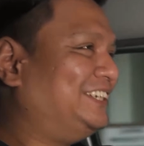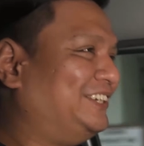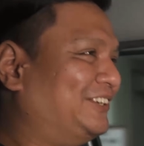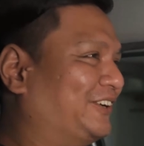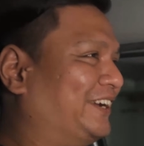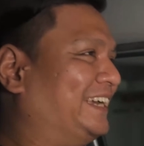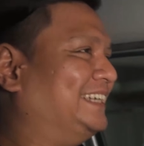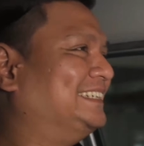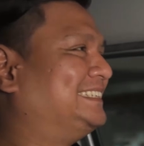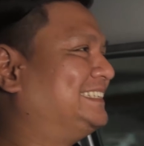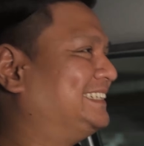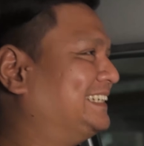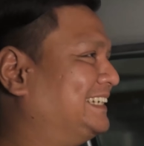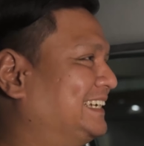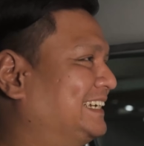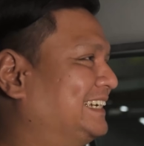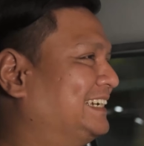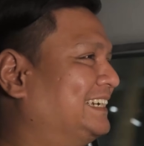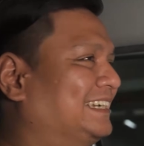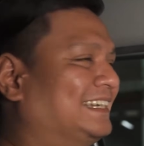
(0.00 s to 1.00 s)
noise.
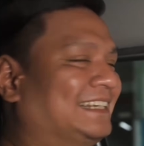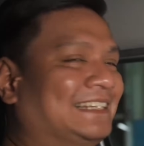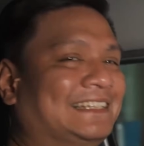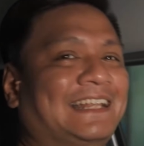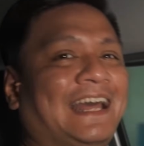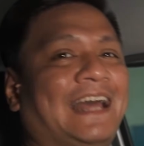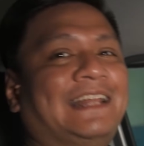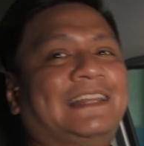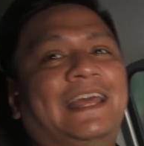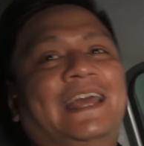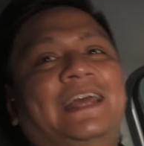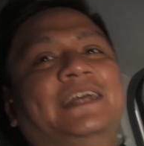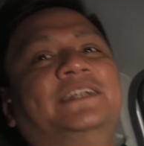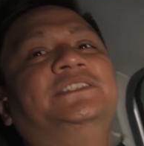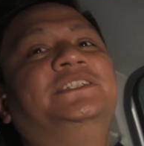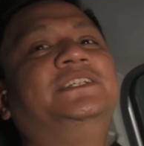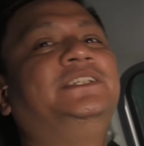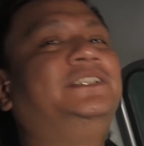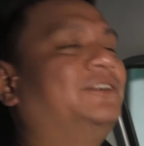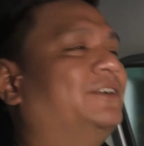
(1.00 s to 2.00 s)
That
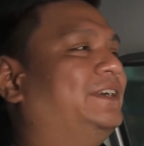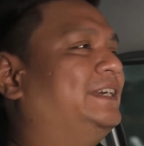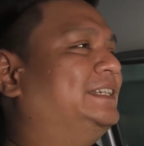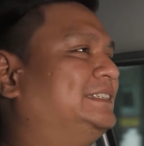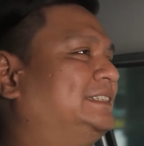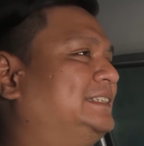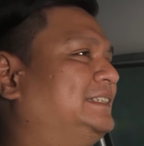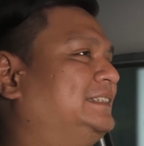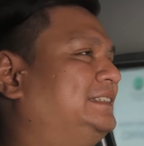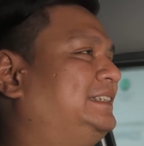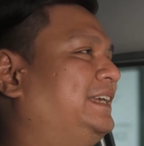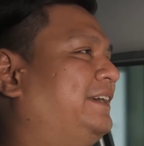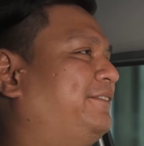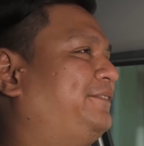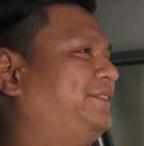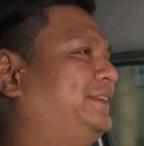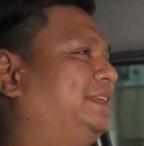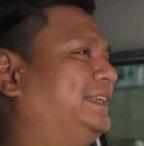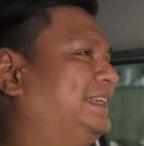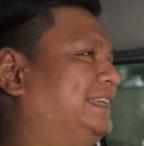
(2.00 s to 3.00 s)
engine noise
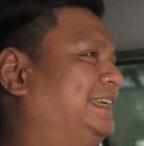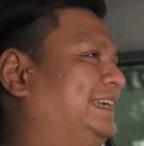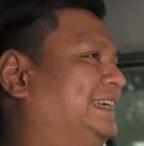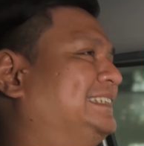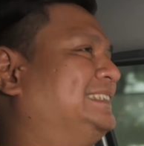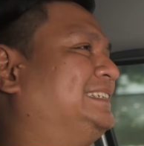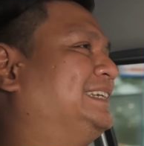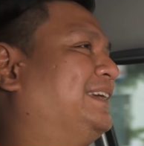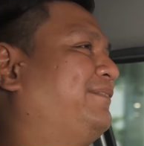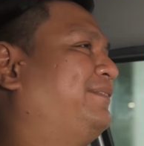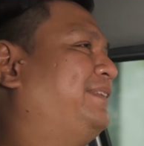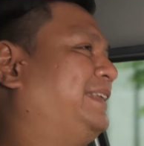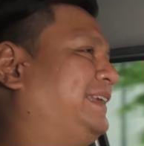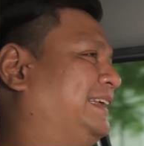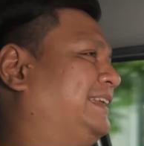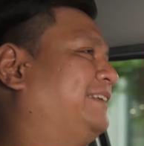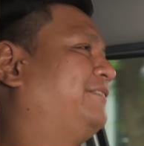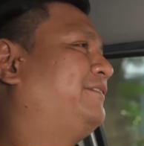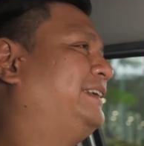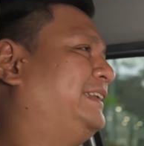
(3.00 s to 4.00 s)
definitely is something.
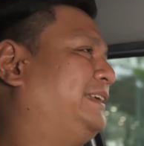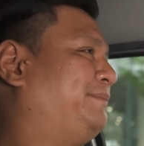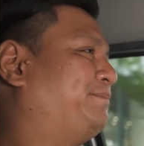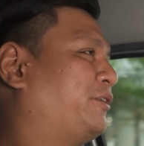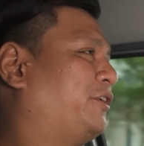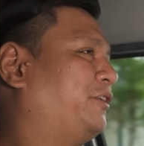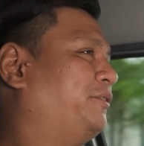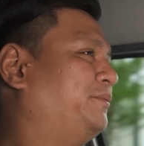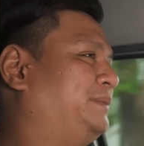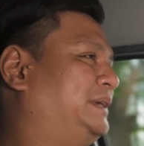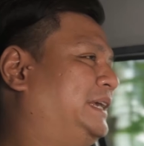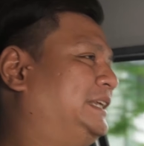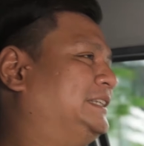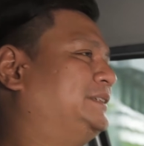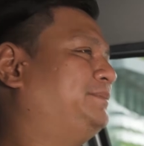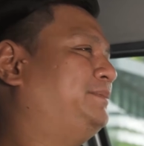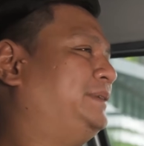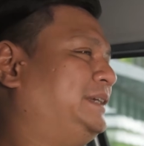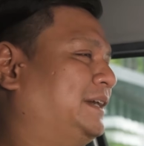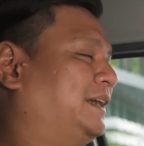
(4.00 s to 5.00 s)
It really permeates
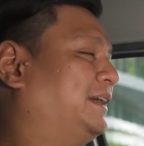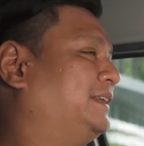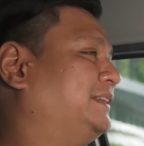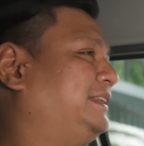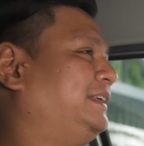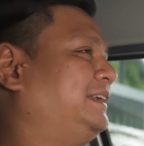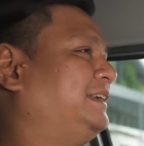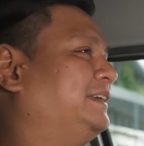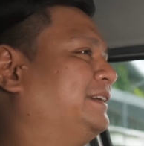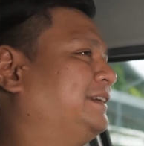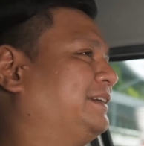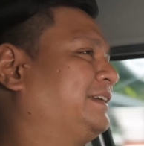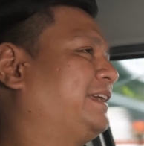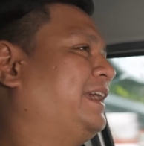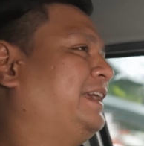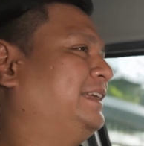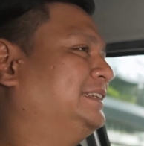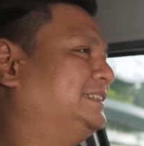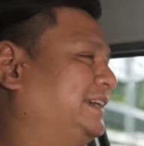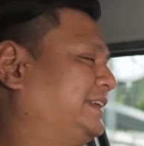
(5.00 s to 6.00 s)
beyond the
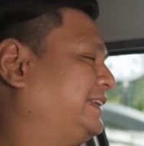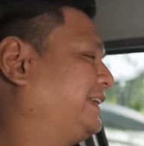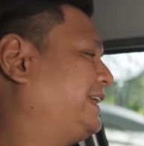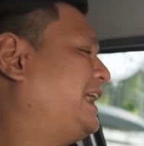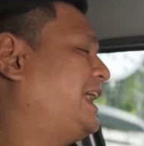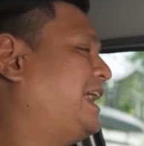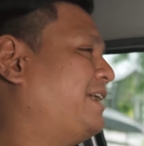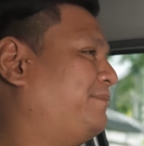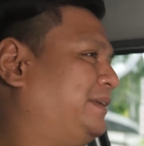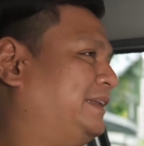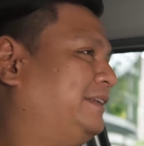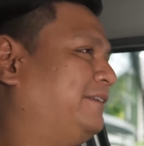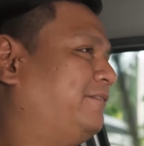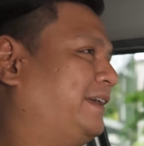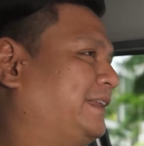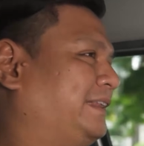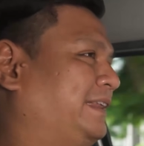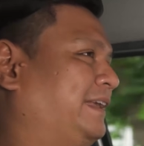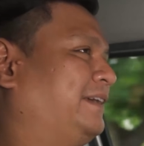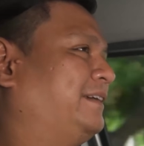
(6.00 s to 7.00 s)
inside the cabin
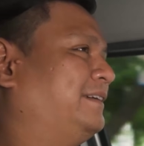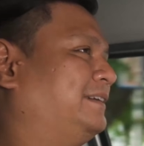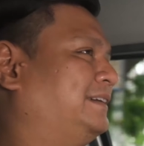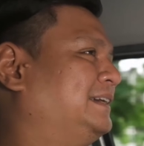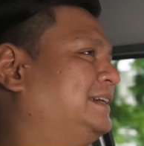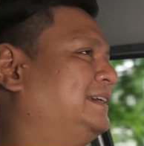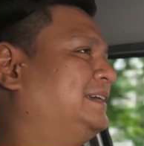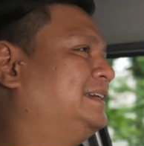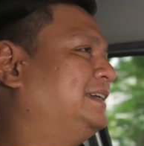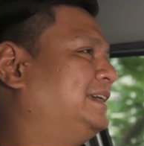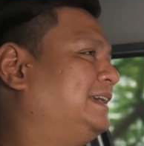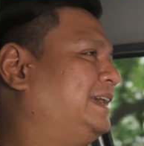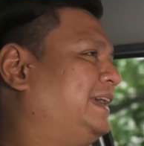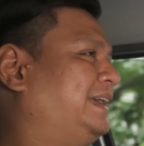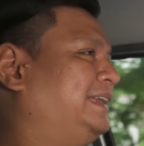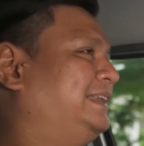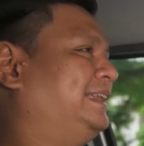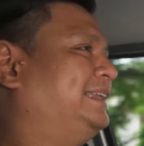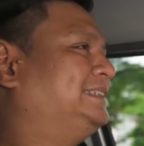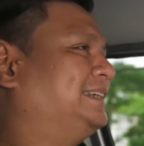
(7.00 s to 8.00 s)
right there,
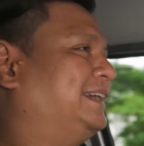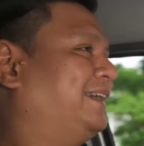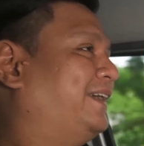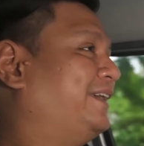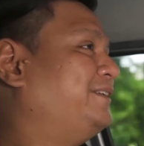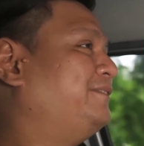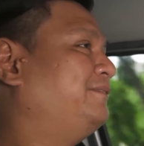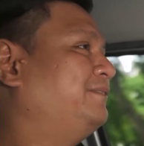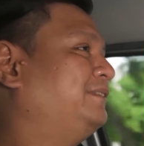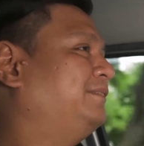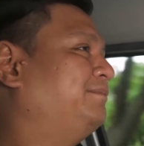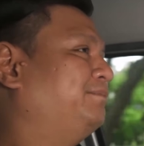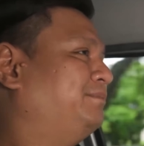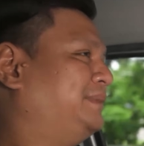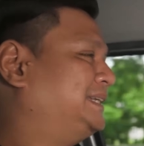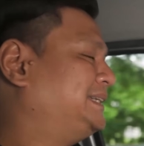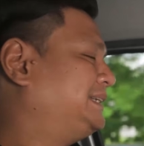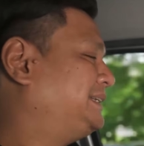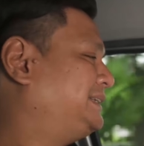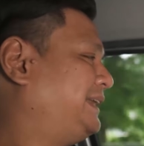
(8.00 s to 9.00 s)
and it's
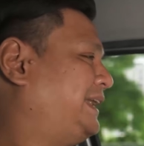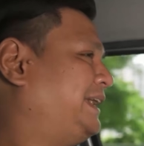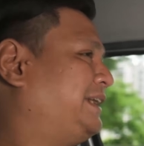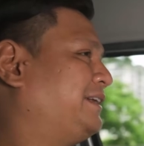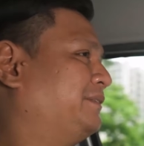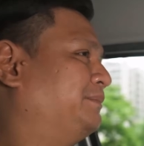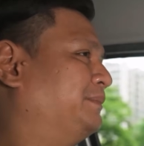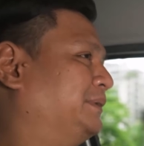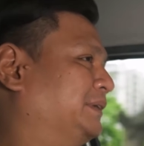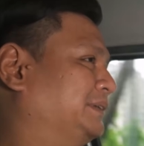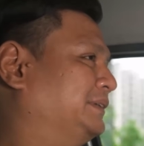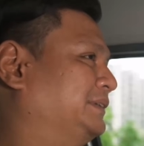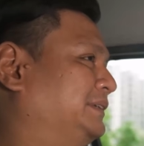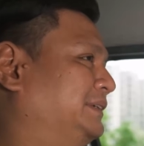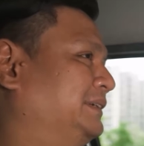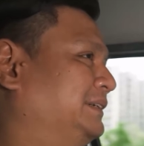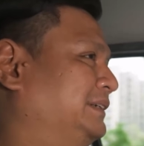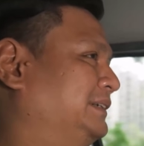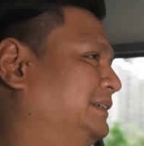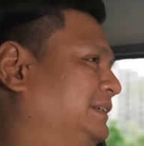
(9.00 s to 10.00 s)
unmistakable.
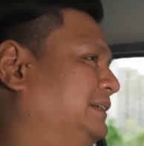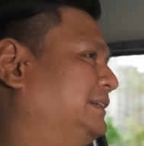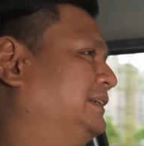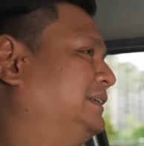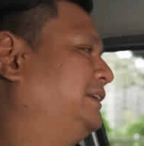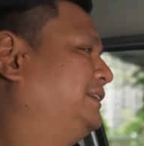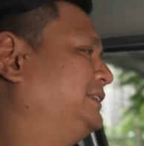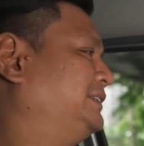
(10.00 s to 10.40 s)
There's